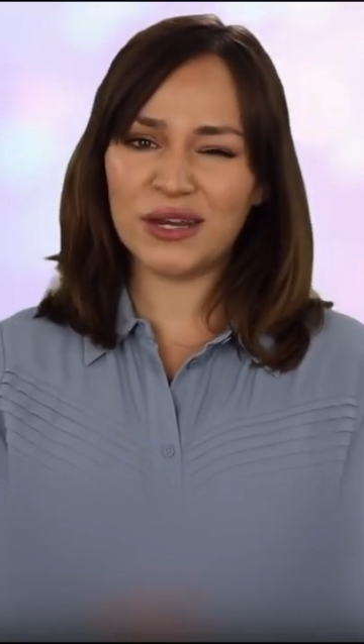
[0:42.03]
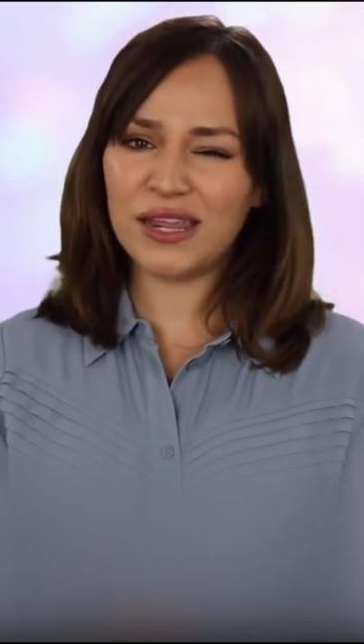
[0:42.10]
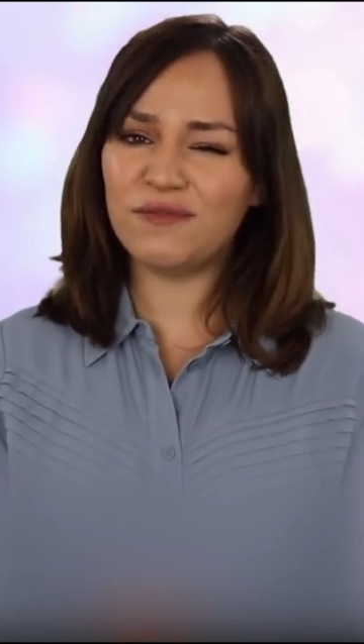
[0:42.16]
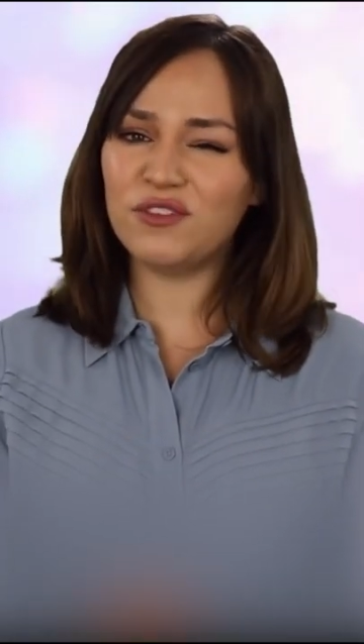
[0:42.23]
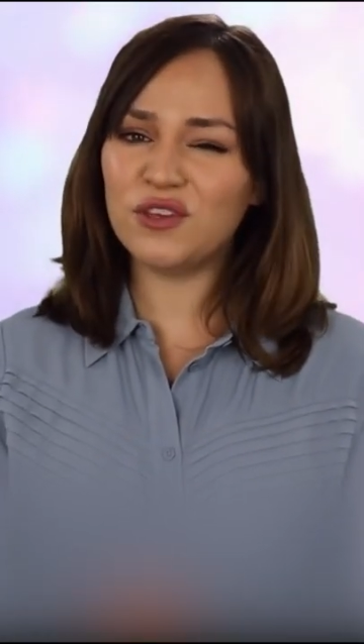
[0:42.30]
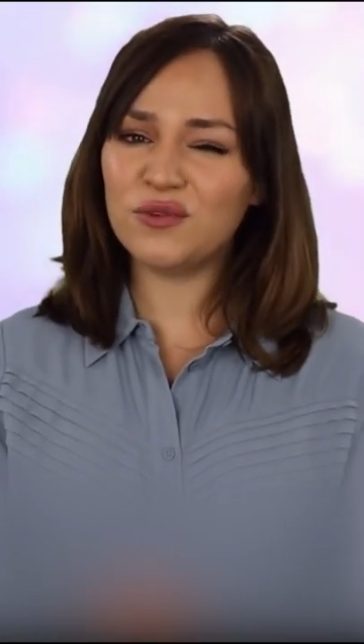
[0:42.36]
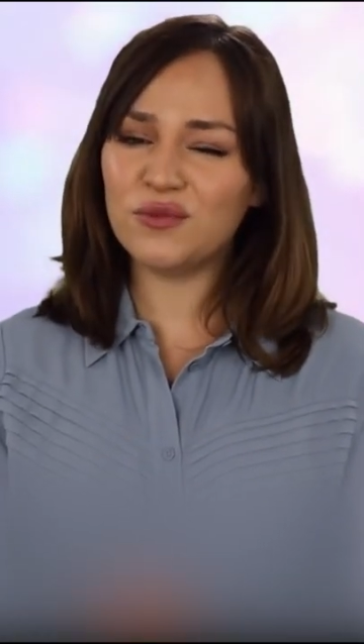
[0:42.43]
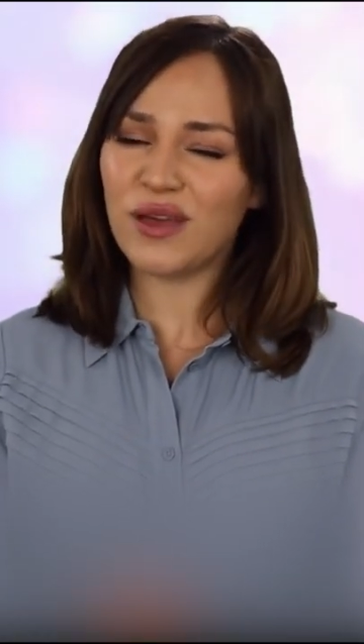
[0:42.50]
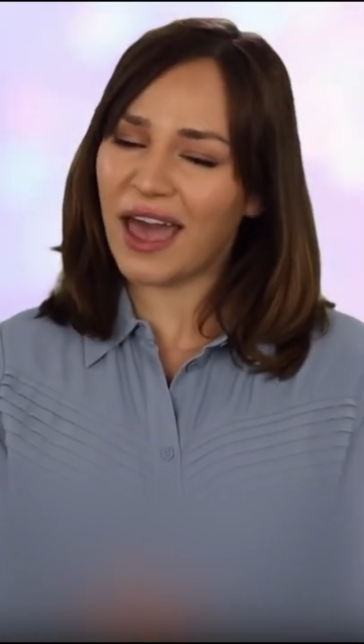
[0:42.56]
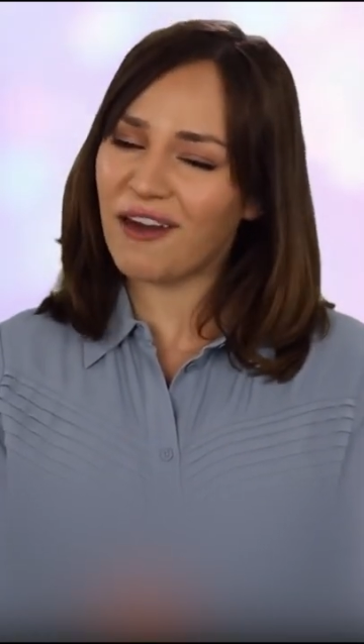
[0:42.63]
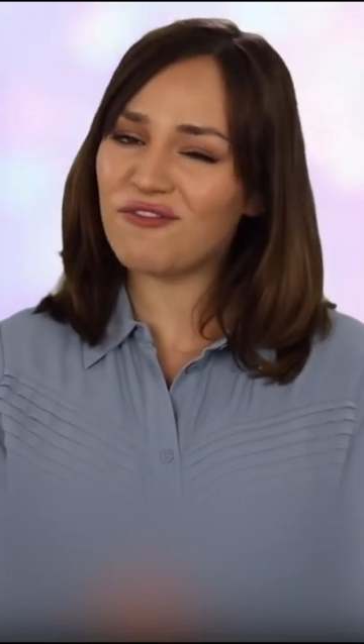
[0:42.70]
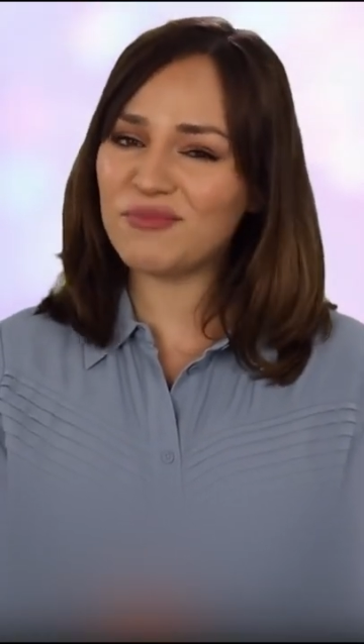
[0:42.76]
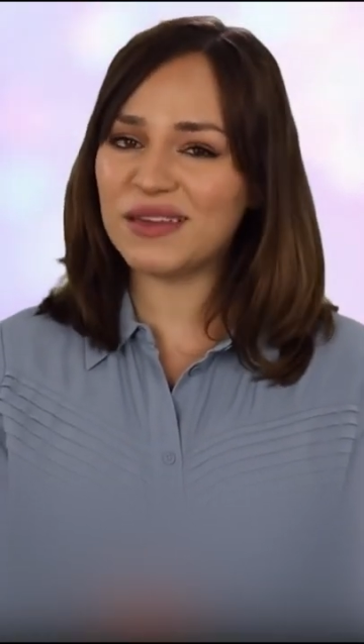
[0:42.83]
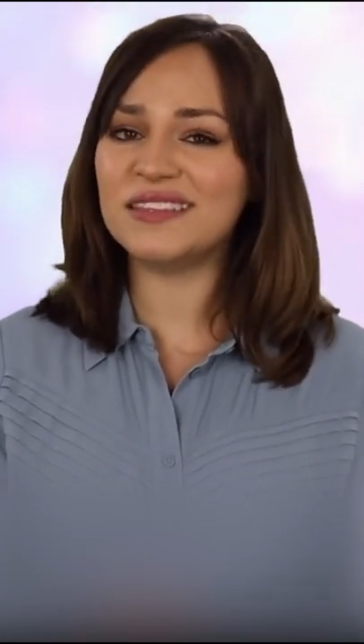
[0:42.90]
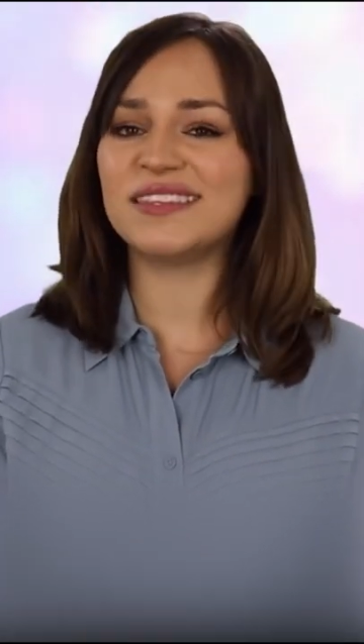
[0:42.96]
But if you
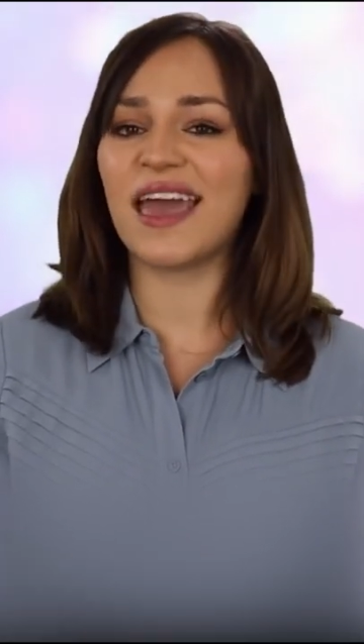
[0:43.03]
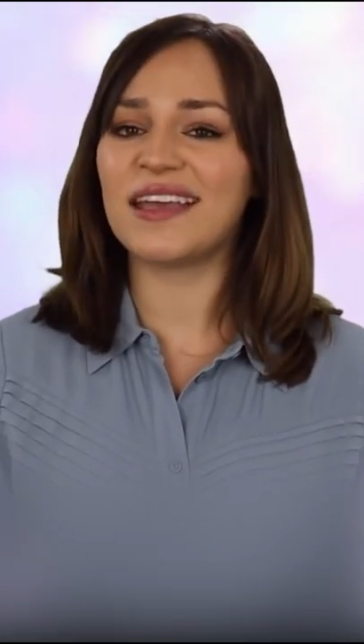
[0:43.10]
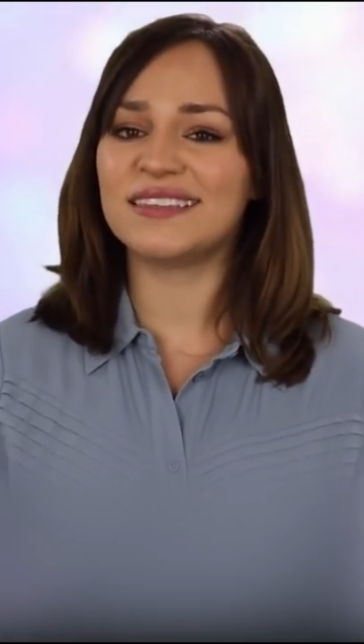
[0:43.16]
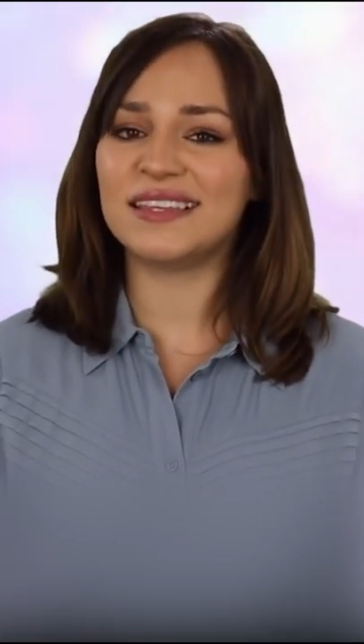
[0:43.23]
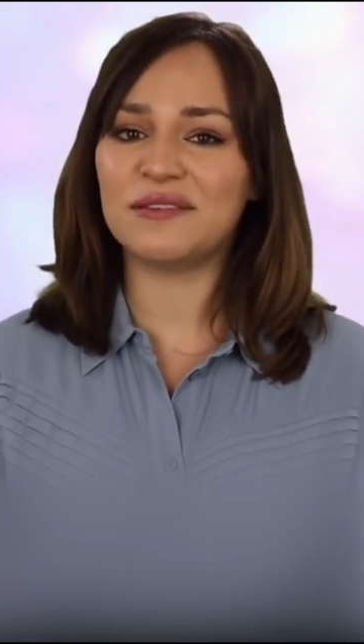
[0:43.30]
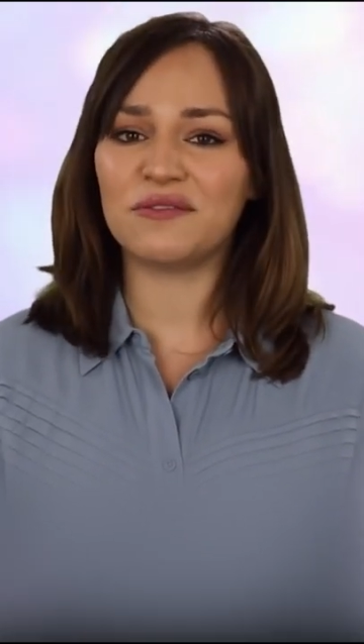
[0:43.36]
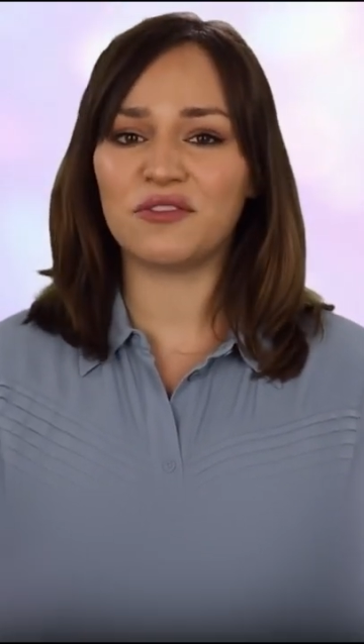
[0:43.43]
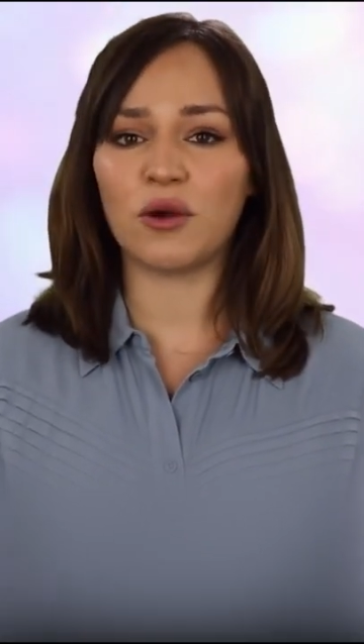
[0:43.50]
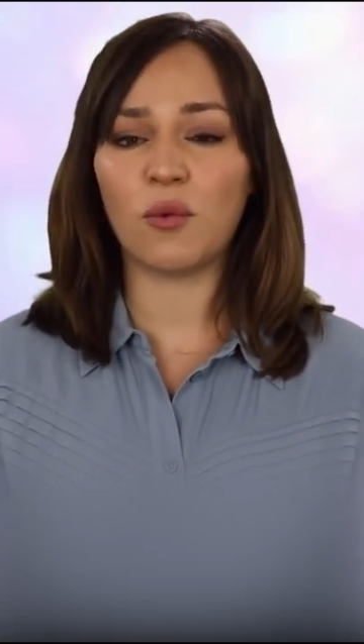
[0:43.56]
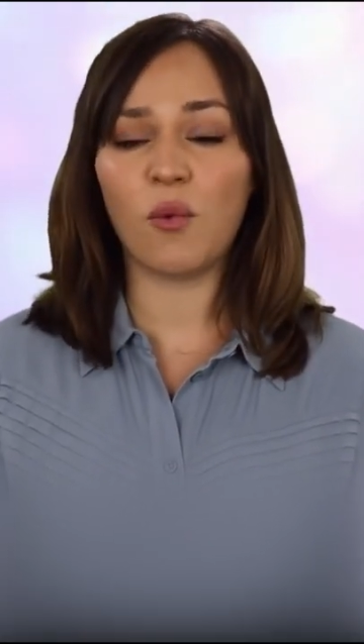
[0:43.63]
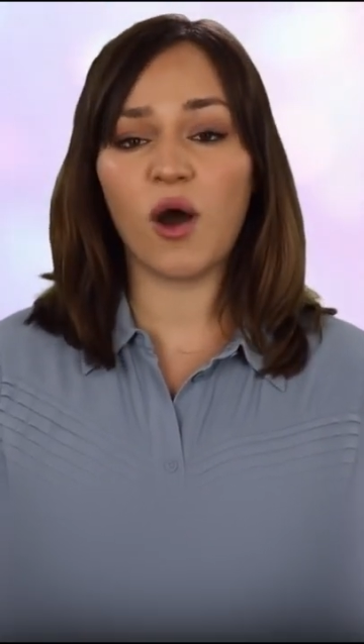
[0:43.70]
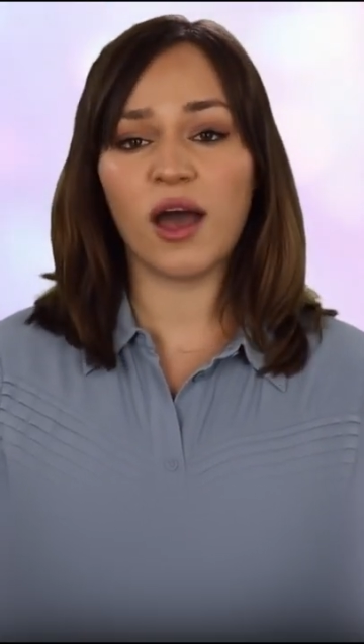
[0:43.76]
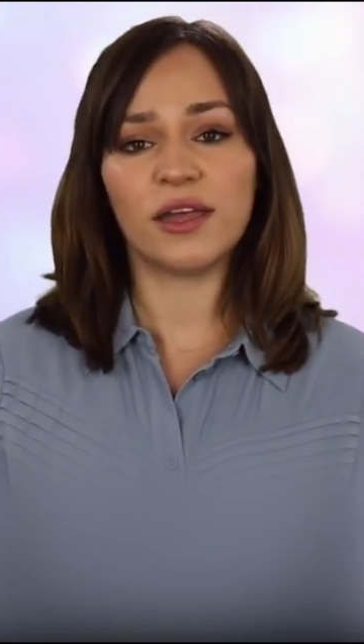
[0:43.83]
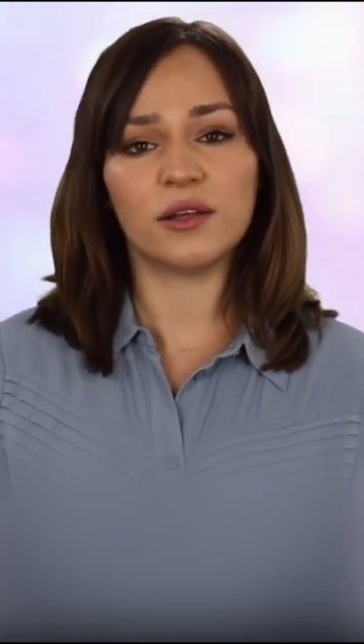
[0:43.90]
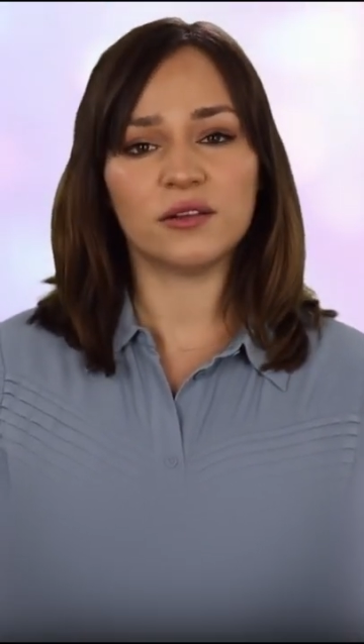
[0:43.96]
have been texting for a
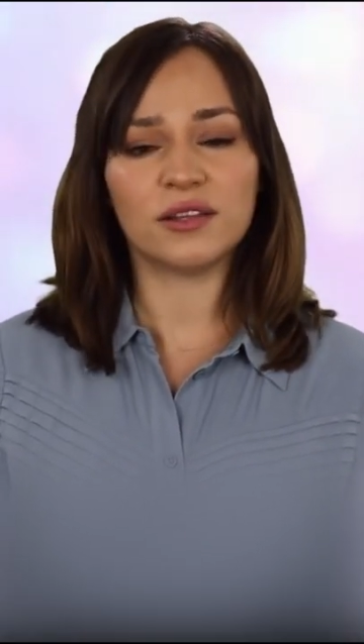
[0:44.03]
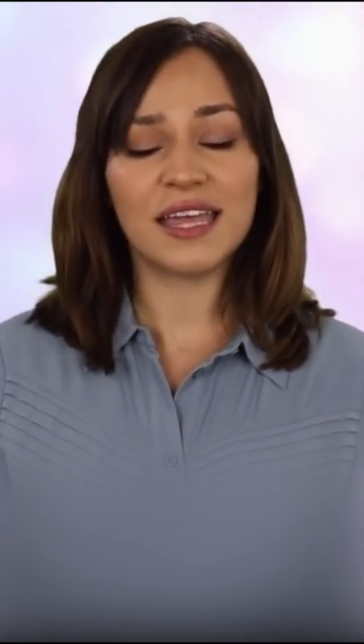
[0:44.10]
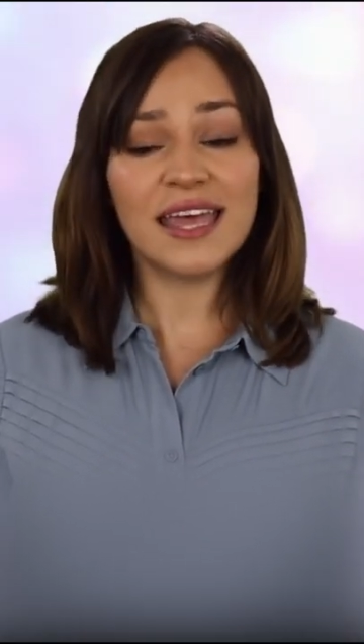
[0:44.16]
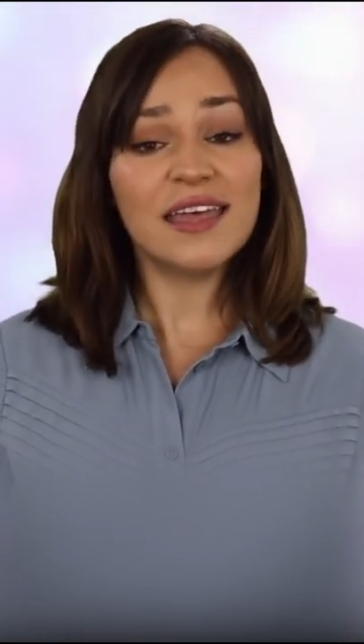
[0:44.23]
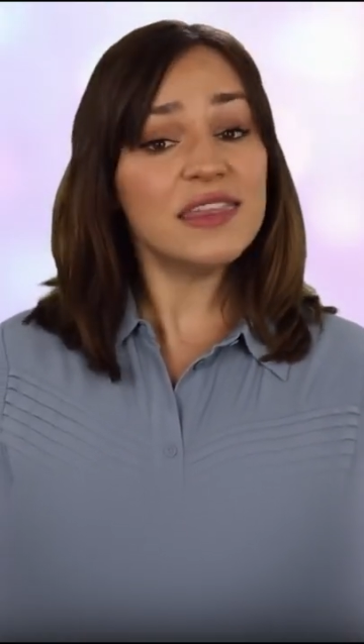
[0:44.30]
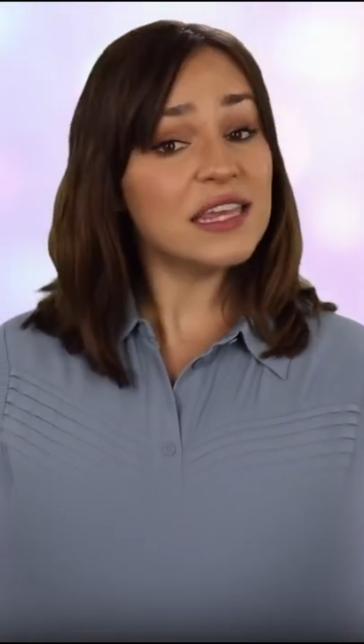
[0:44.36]
while,